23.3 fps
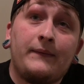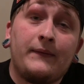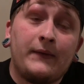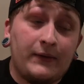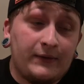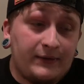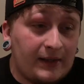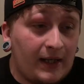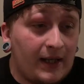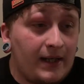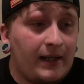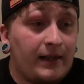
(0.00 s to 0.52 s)
If they're
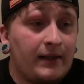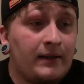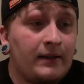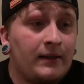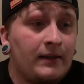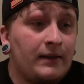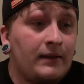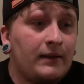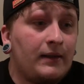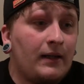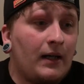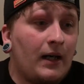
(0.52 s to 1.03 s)
siding,
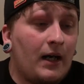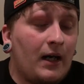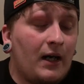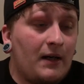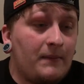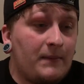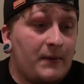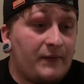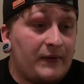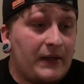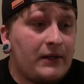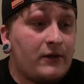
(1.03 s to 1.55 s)

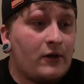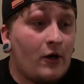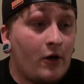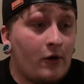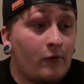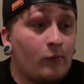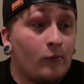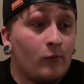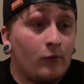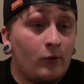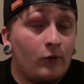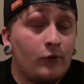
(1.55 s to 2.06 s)
if they
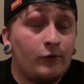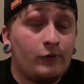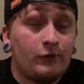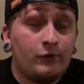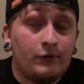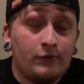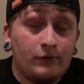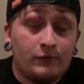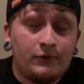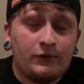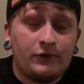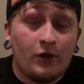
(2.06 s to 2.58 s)
dark ruler
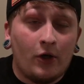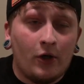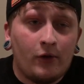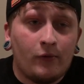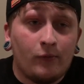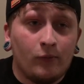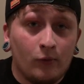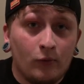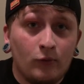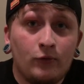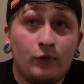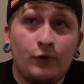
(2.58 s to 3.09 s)

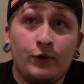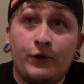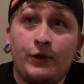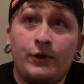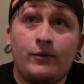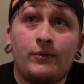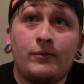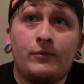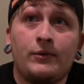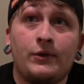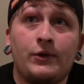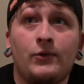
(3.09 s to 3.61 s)

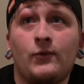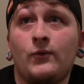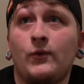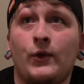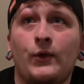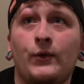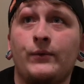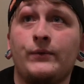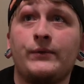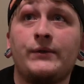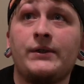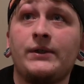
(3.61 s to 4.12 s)
you, you
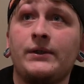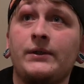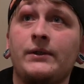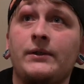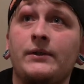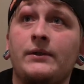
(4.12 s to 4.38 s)
lose.